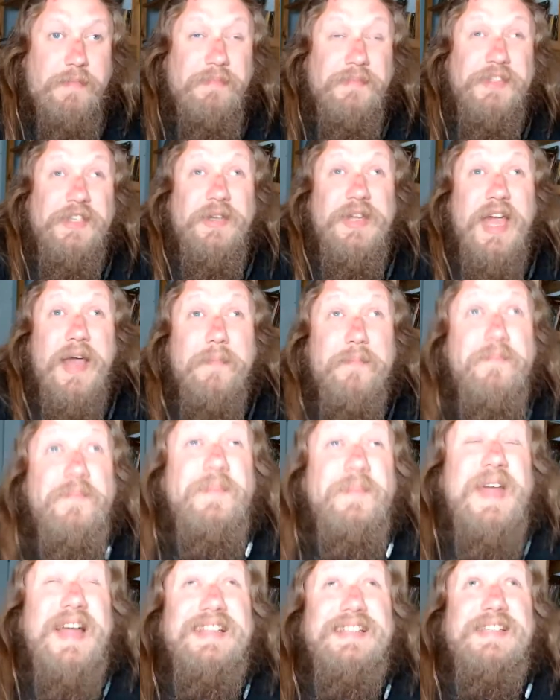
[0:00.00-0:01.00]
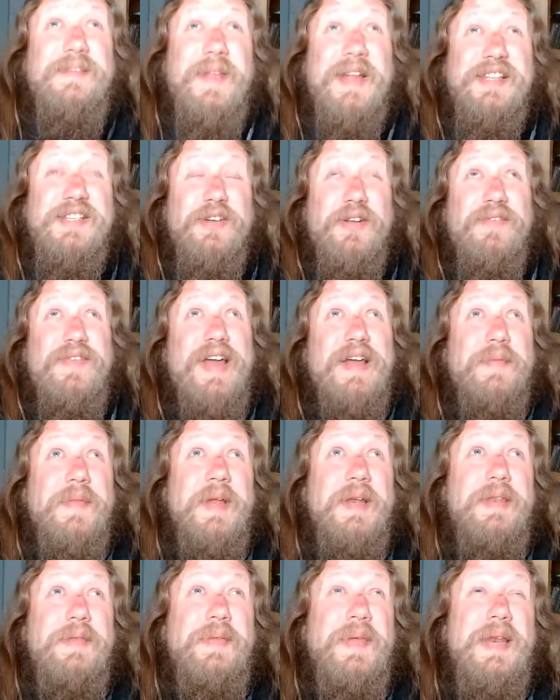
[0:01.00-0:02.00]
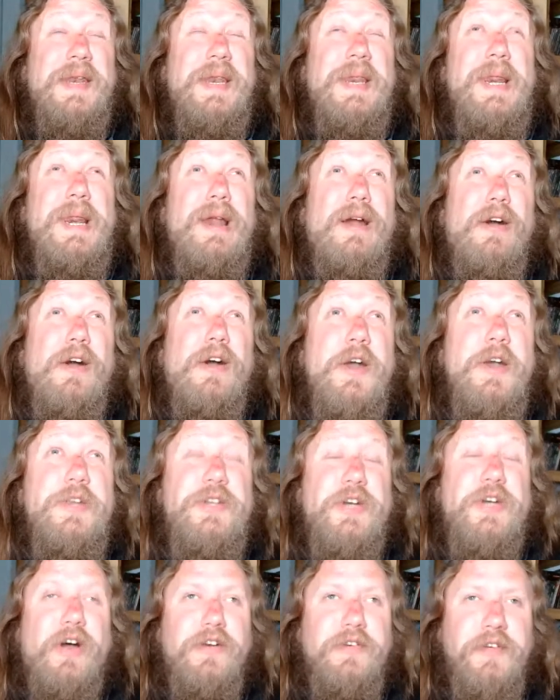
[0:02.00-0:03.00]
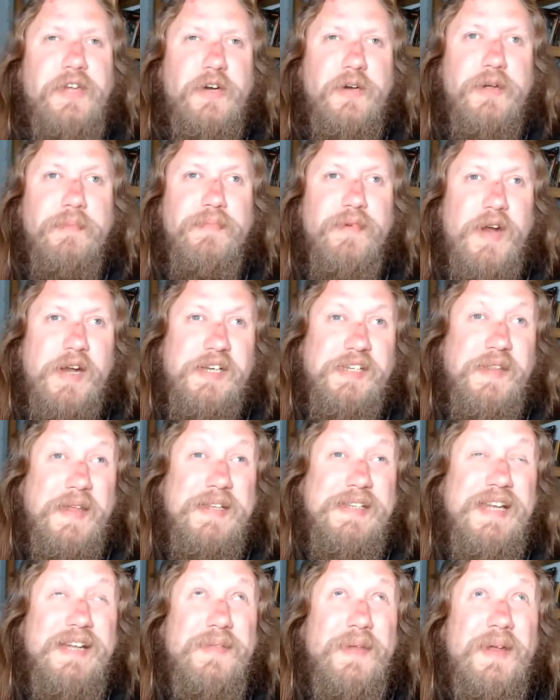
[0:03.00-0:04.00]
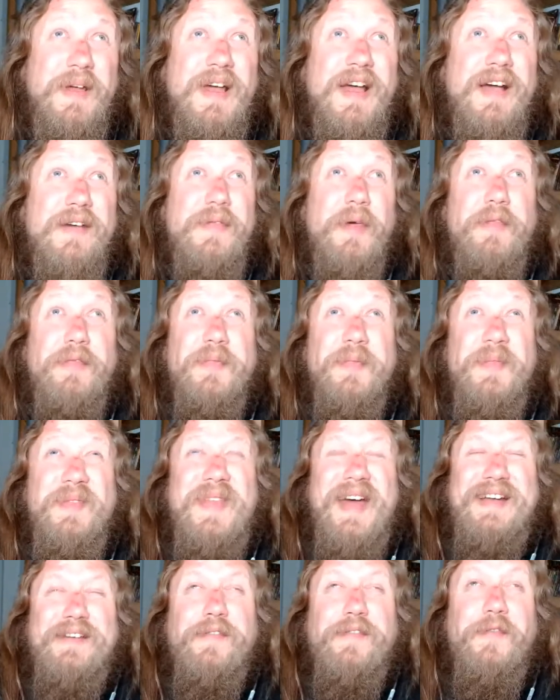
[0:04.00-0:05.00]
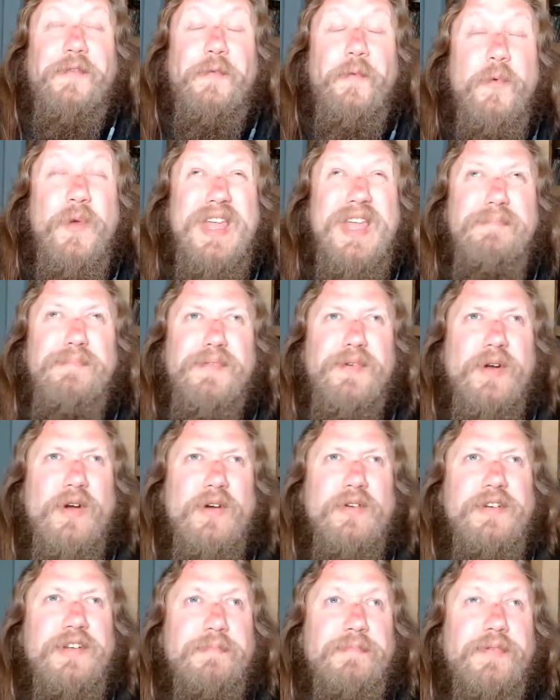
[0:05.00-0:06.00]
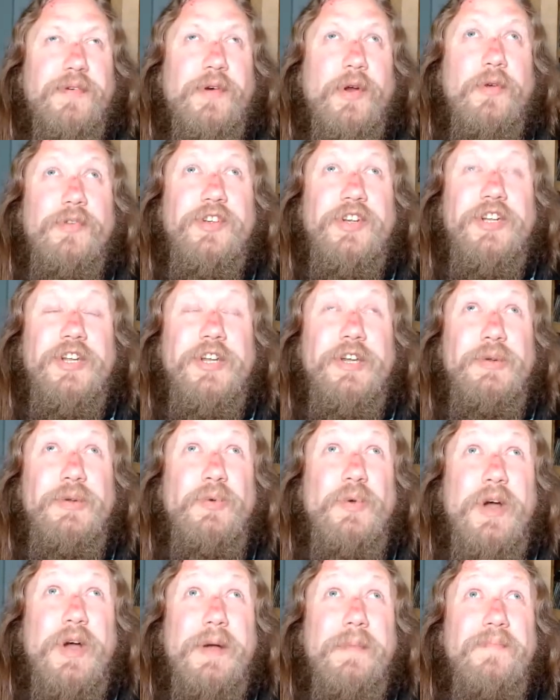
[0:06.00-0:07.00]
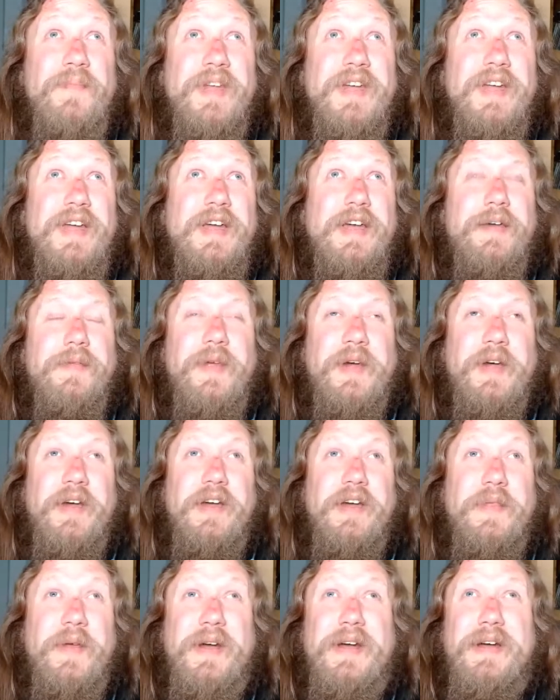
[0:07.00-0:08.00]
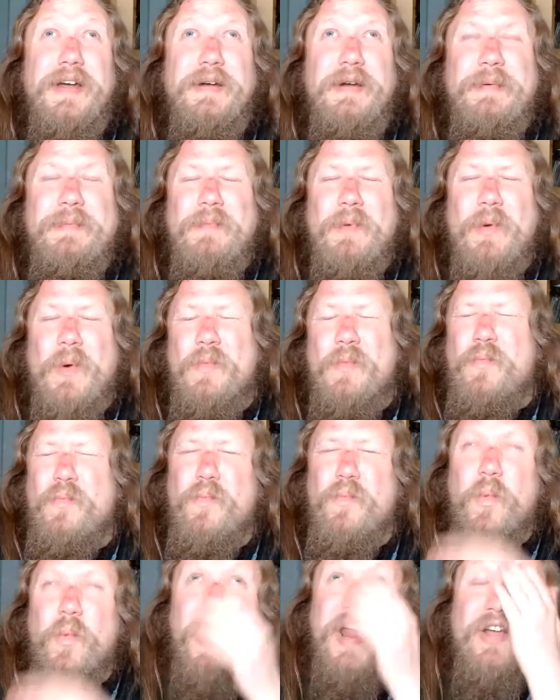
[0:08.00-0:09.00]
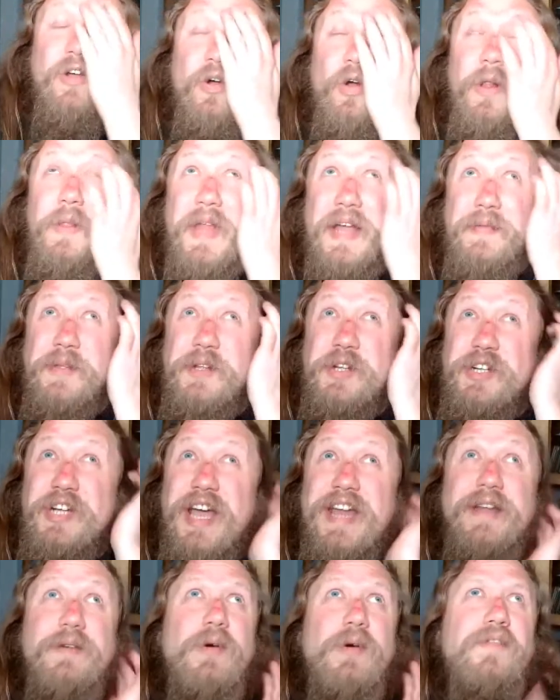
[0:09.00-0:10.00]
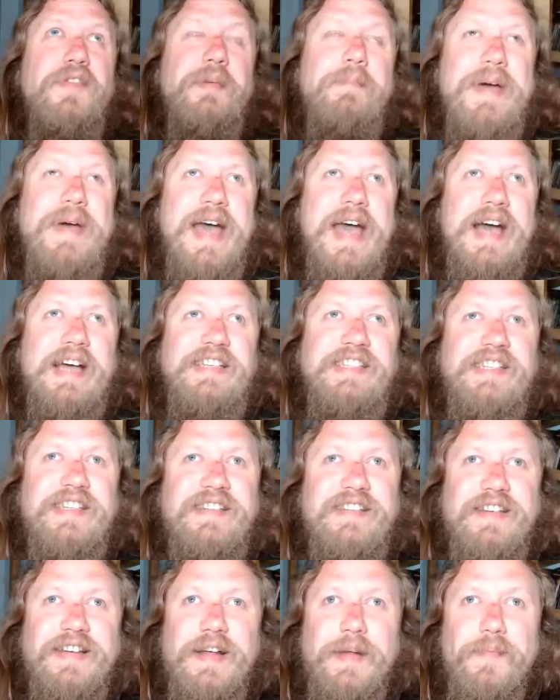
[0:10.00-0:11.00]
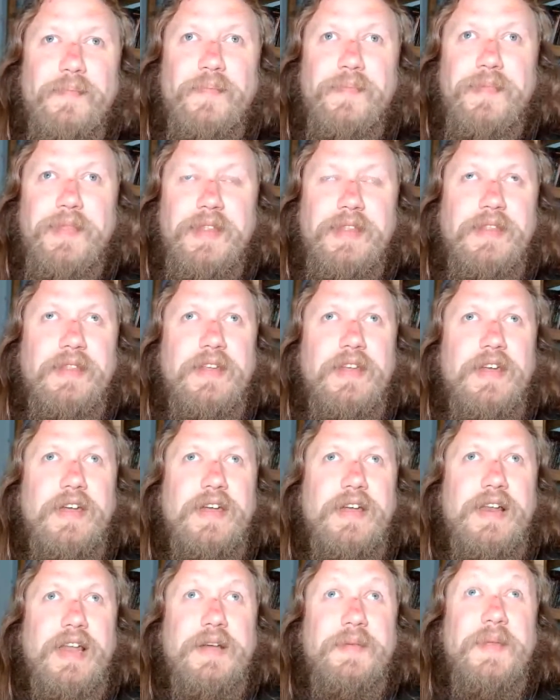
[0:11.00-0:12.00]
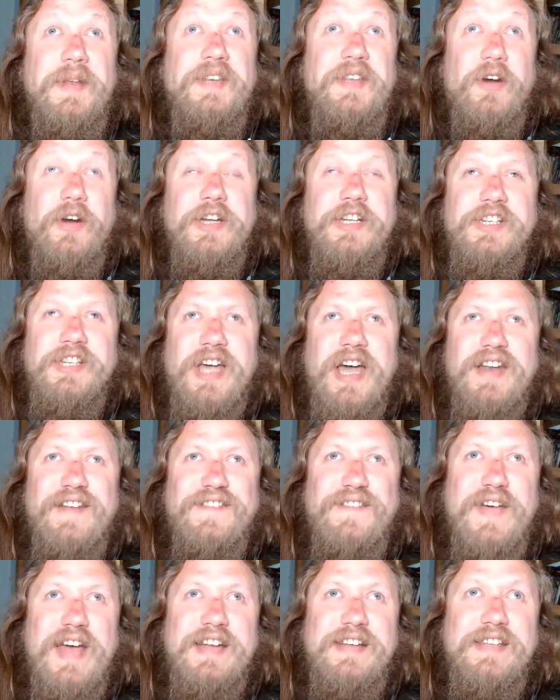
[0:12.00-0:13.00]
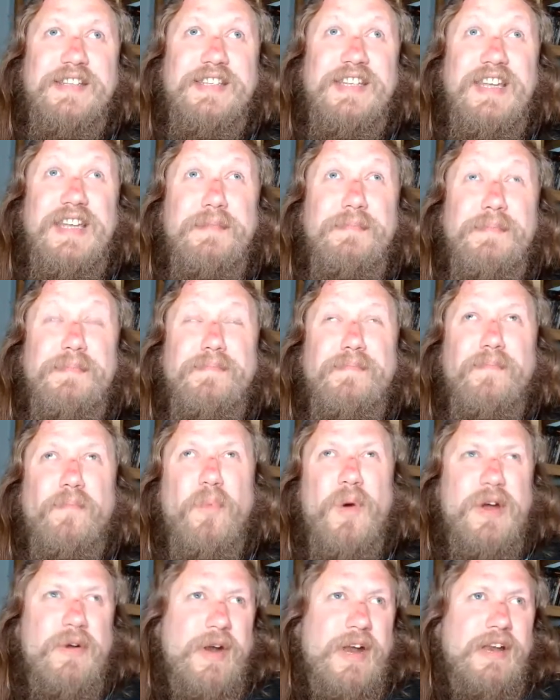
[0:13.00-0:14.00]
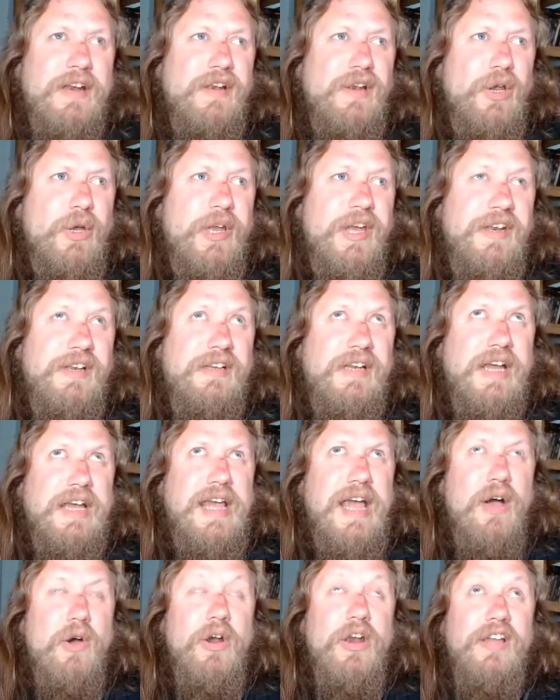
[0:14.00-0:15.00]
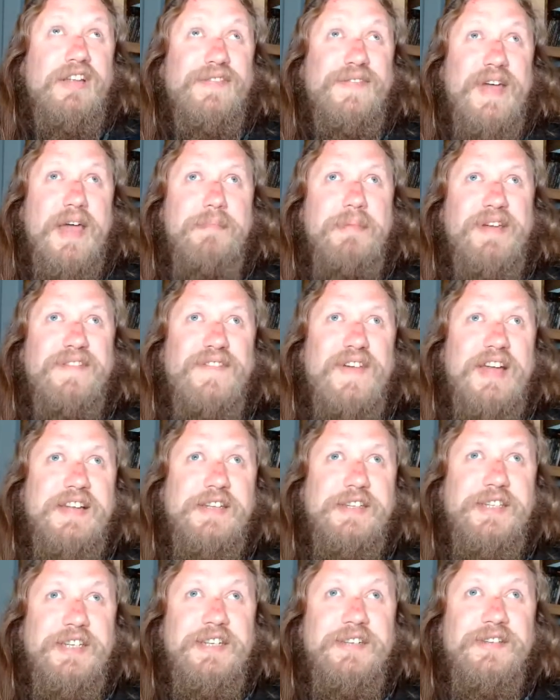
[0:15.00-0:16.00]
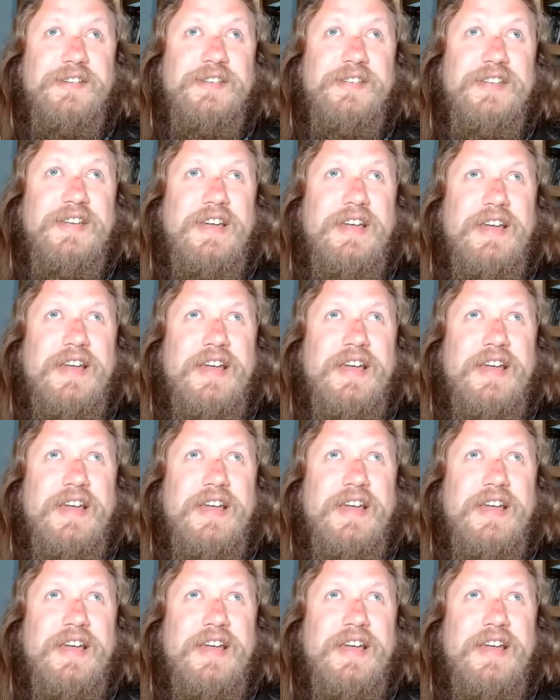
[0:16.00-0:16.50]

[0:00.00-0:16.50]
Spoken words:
So yeah, that's sort of like the large ongoing project. That's like the that three-pronged approach to the what I call like the shadow of the past, like the dark side of fantasy, where I look at like how a lot of epic fantasy does